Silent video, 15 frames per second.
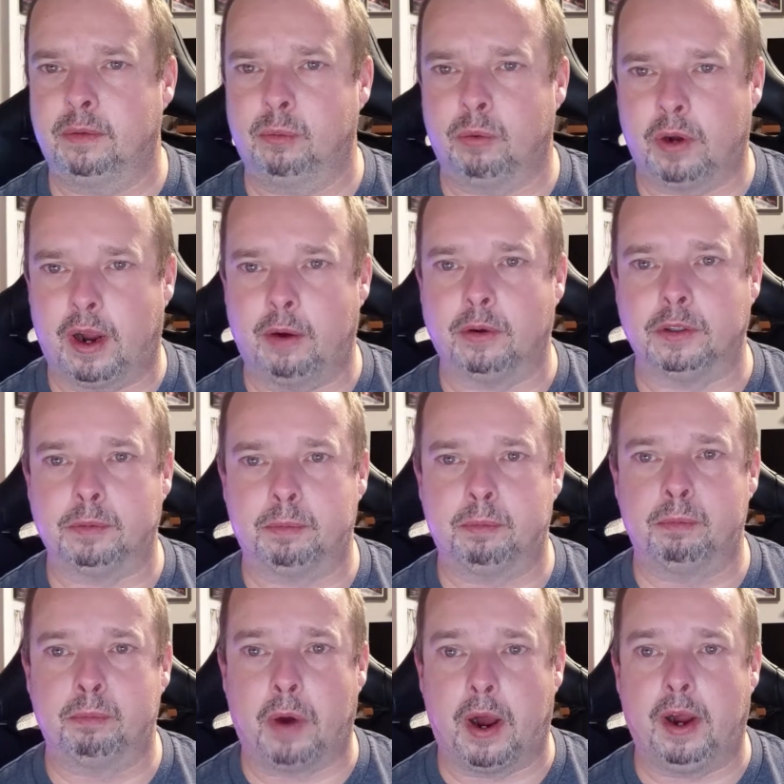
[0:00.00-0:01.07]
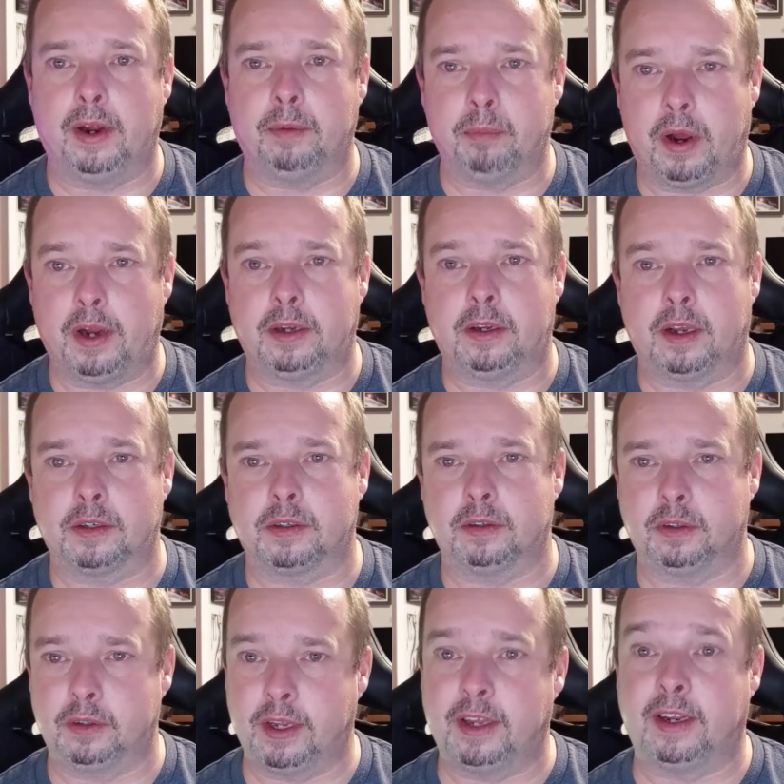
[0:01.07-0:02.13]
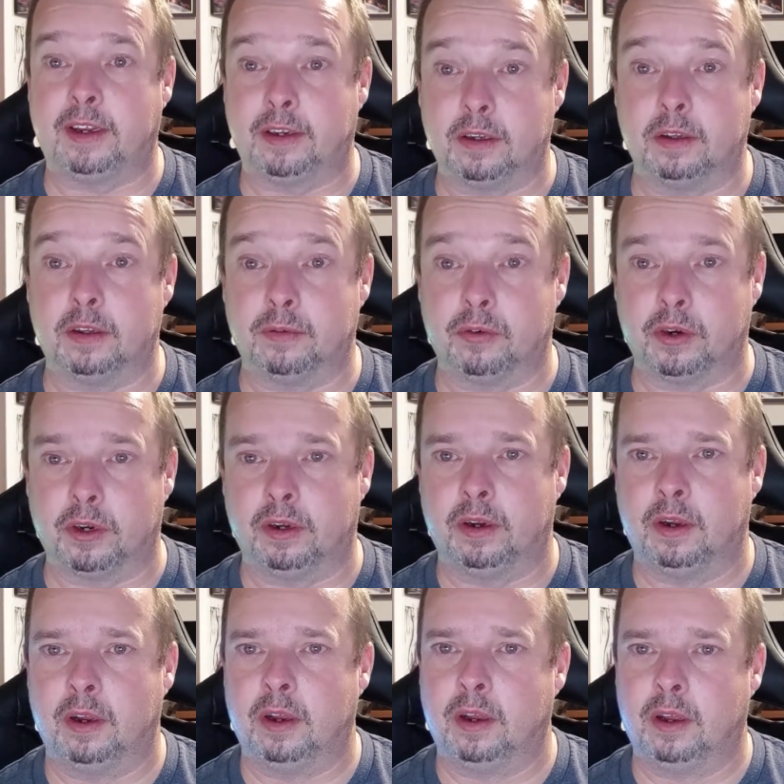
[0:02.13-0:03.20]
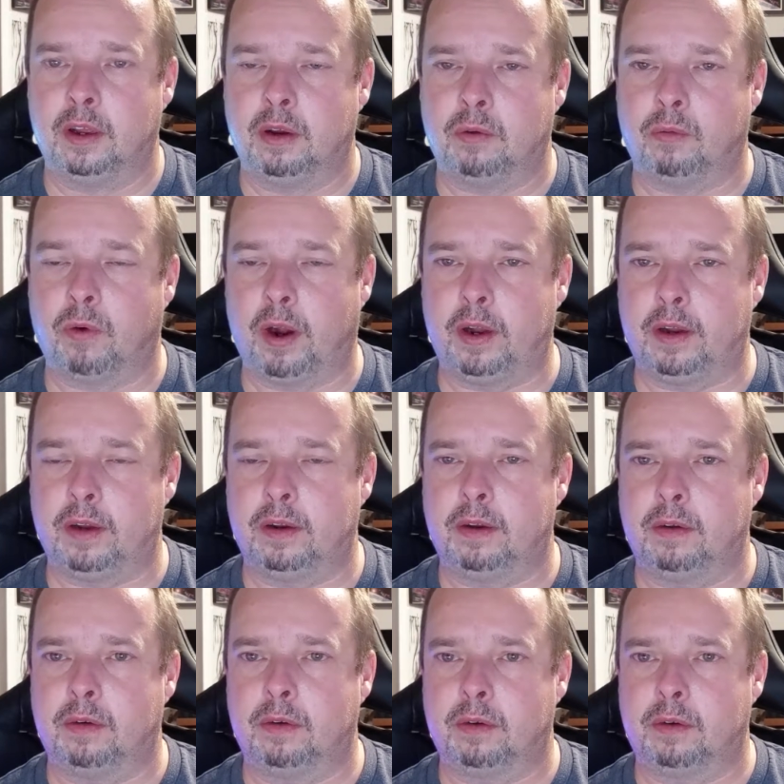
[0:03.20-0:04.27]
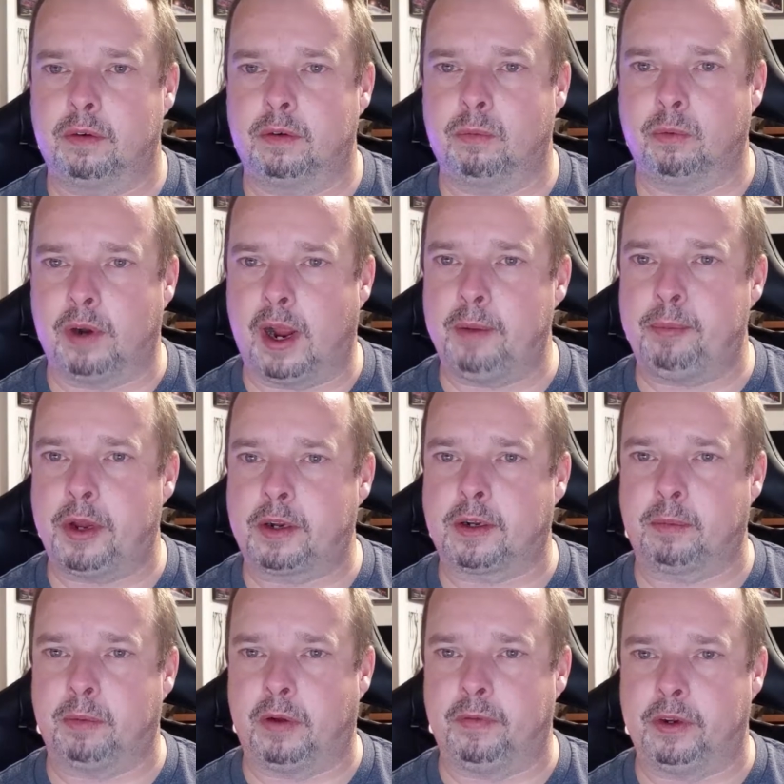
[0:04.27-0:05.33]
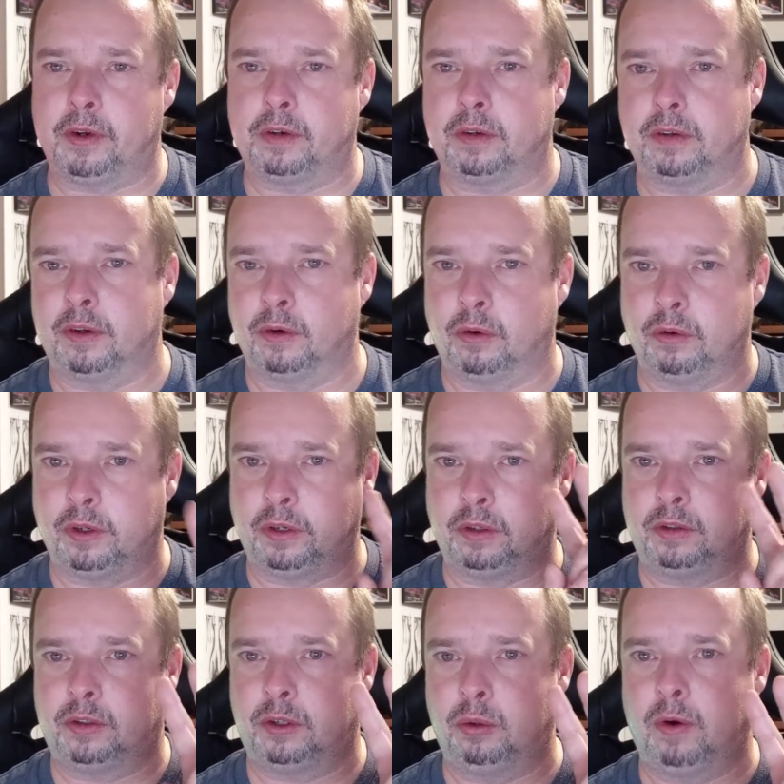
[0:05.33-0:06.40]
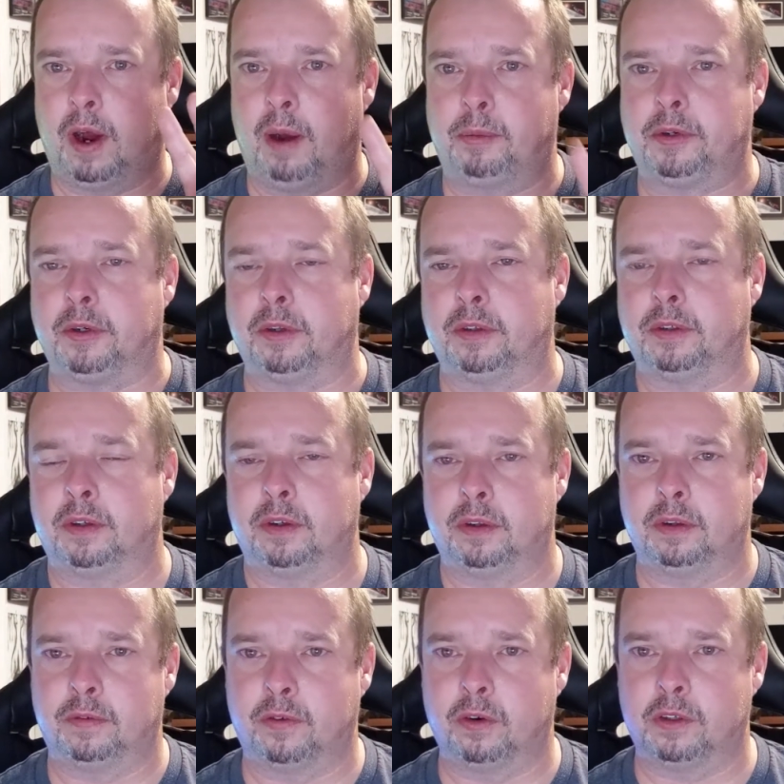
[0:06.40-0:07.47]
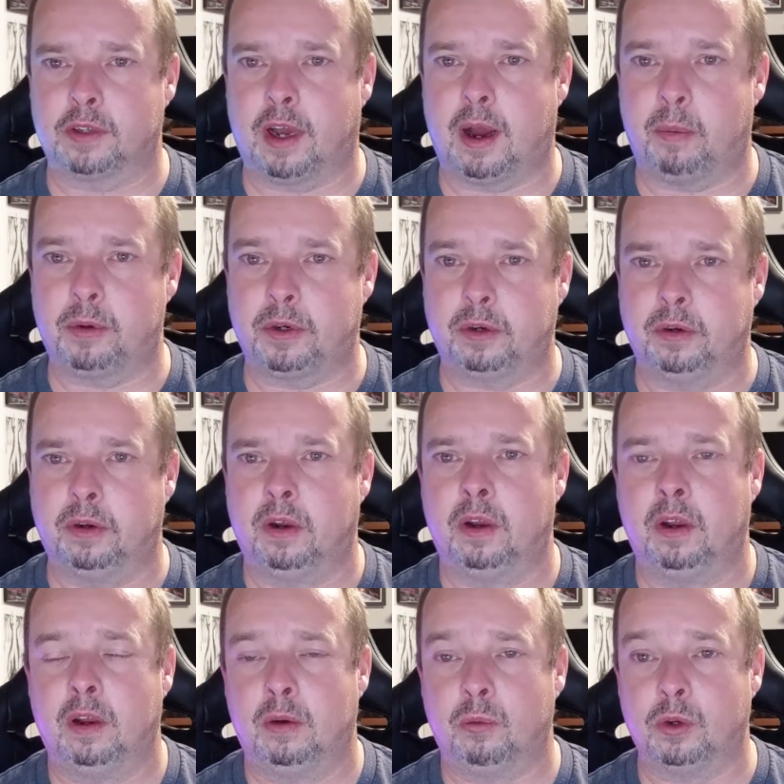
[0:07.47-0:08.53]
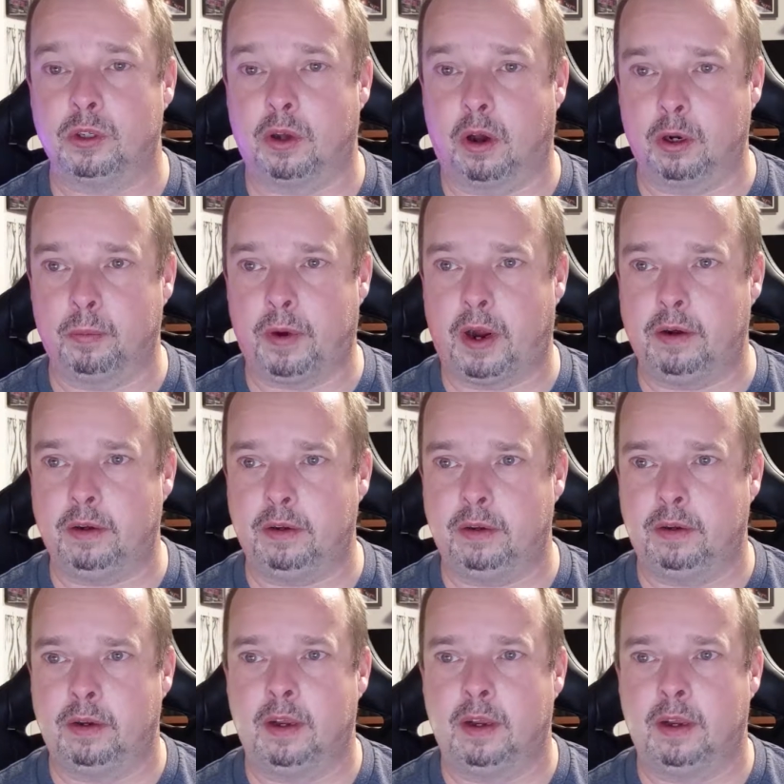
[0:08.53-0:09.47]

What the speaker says: when I was buying my Tesla and taking delivery. Right when I picked up my vehicle, there were only two options. The first option was autopilot,